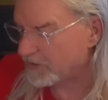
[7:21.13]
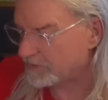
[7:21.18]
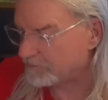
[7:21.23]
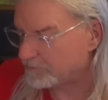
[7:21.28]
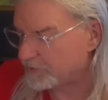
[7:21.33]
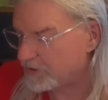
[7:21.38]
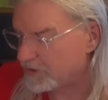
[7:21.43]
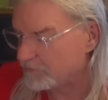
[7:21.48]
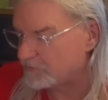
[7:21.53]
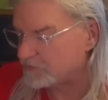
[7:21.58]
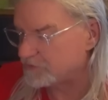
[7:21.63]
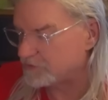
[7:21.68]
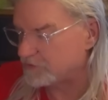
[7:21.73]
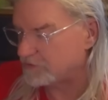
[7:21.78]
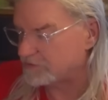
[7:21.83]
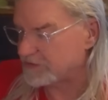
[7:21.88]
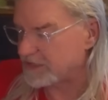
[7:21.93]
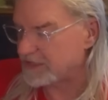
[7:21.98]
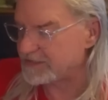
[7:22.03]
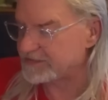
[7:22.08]
punt
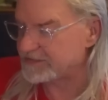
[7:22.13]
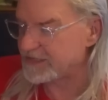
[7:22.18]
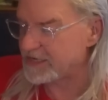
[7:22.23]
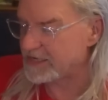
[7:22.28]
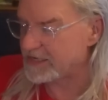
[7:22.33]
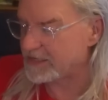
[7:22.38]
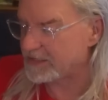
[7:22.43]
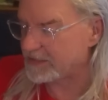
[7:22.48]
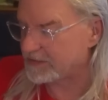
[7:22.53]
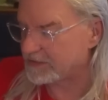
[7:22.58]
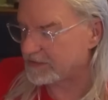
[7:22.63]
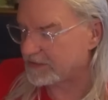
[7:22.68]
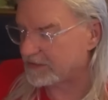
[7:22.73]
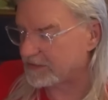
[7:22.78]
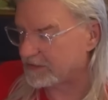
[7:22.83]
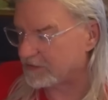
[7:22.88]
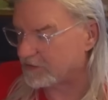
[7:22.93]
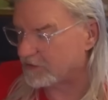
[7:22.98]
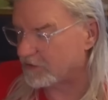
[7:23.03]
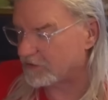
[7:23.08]
returns. Isaiah
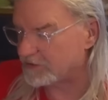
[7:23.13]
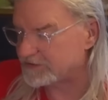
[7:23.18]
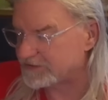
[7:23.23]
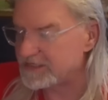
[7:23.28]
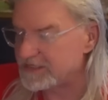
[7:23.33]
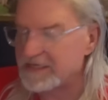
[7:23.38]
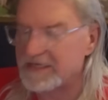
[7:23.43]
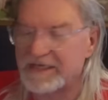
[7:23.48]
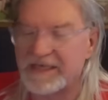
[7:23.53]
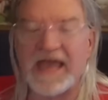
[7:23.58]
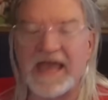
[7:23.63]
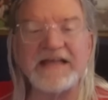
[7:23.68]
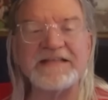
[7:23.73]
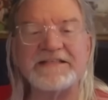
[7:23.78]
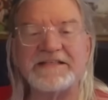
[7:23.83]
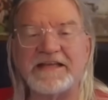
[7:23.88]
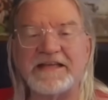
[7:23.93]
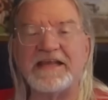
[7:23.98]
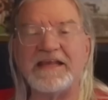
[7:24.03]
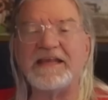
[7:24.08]
Garcia
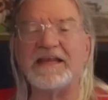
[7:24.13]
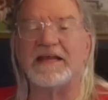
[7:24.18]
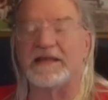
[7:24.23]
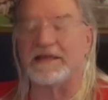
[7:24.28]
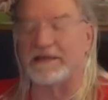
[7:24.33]
Castaneda.